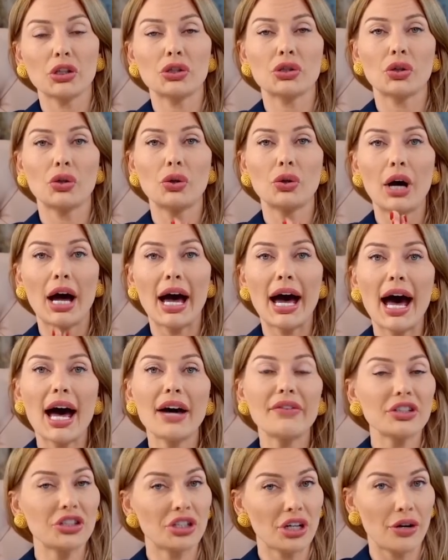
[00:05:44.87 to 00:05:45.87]
So have
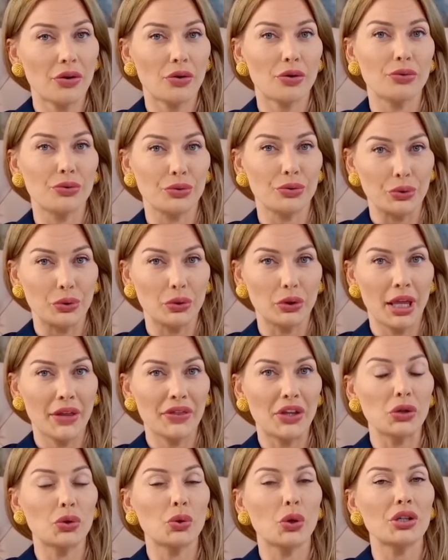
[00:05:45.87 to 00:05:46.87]
a general rule
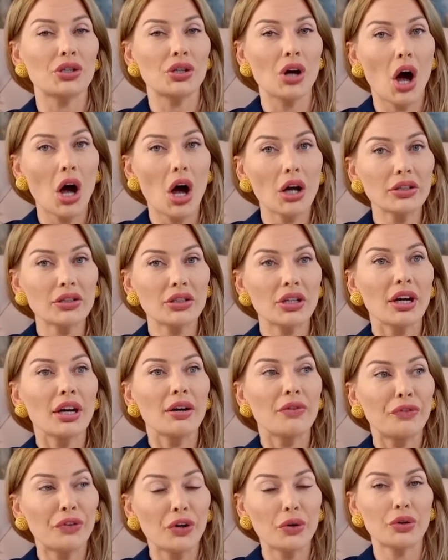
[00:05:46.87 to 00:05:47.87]
that you are not
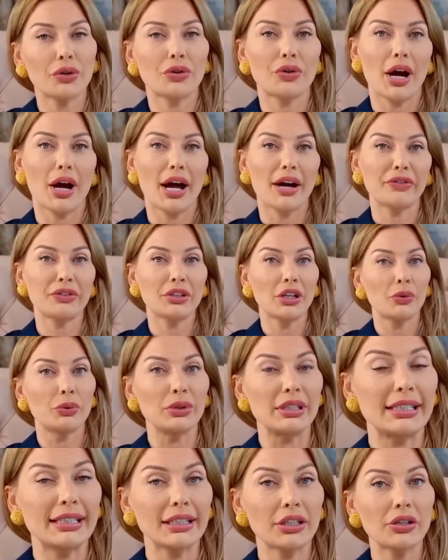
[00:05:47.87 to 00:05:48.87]
photographed
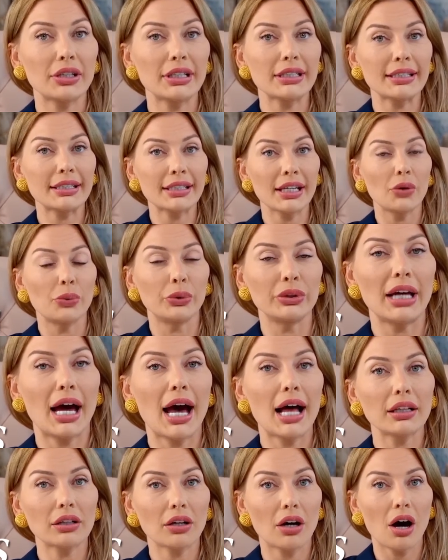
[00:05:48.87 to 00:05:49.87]
with cigarettes, with
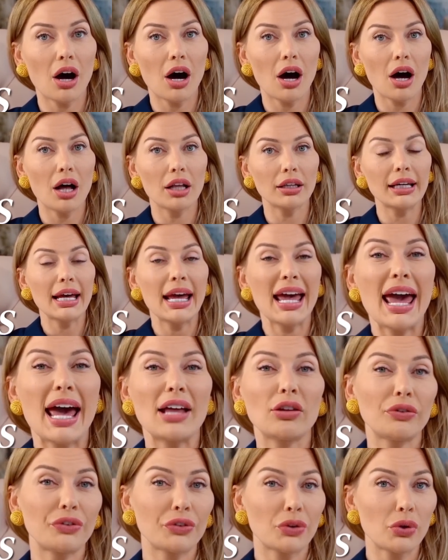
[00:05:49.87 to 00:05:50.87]
alcohol, and
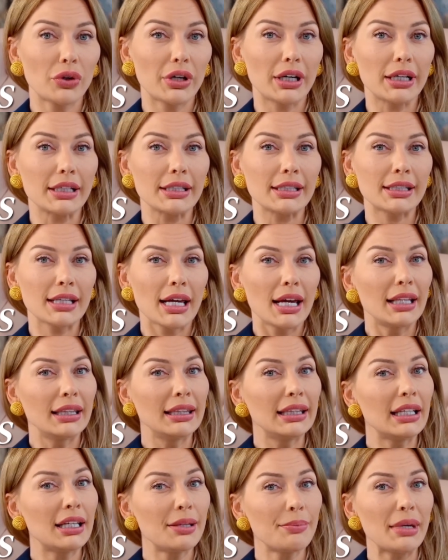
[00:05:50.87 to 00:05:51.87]
of course,
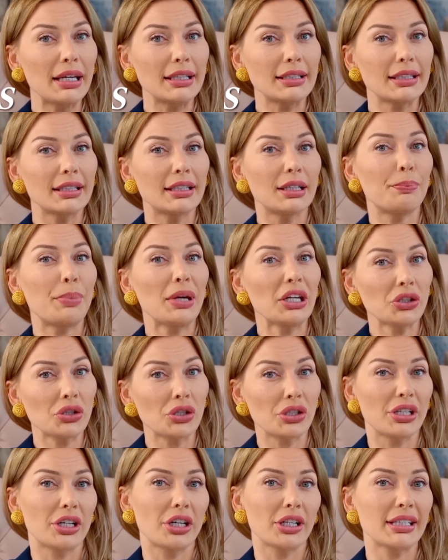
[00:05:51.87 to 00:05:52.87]
limit the
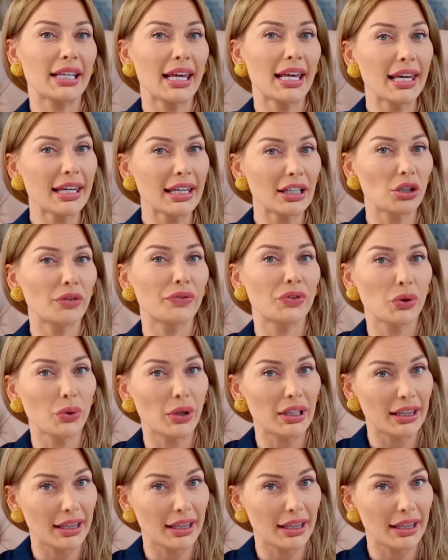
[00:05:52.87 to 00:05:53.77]
pictures that are taken of you at